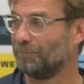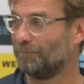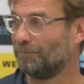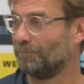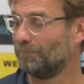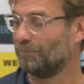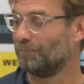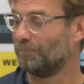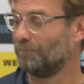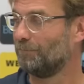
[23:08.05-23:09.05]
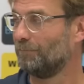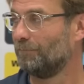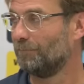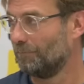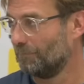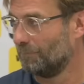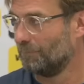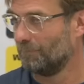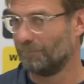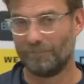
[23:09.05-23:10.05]
Okay, guys, thank
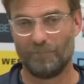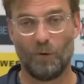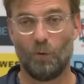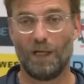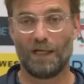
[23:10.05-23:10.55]
you very much